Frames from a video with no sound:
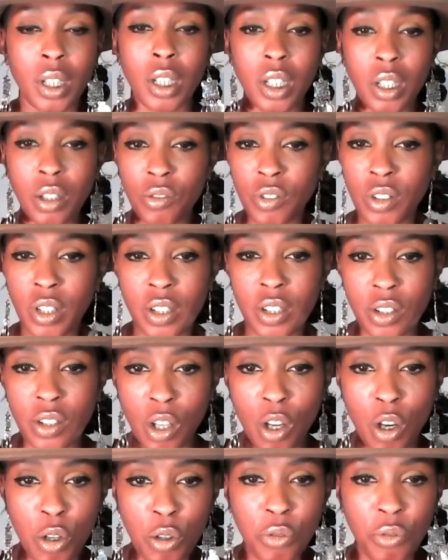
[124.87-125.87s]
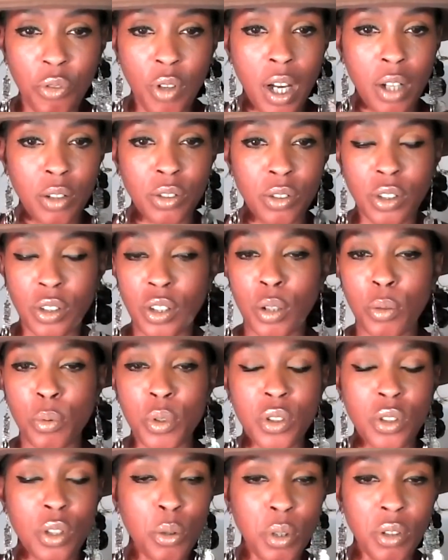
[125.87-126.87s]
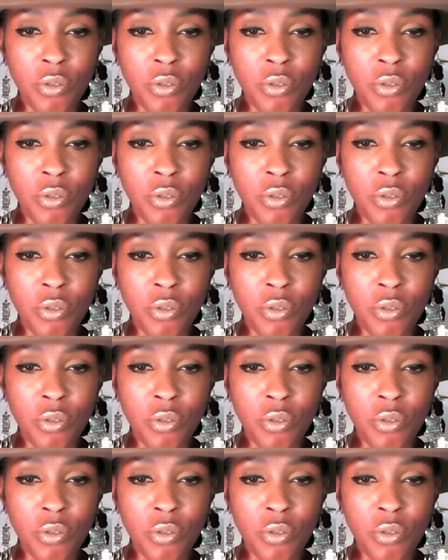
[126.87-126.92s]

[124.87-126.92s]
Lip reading: Even as a co-founder, there was no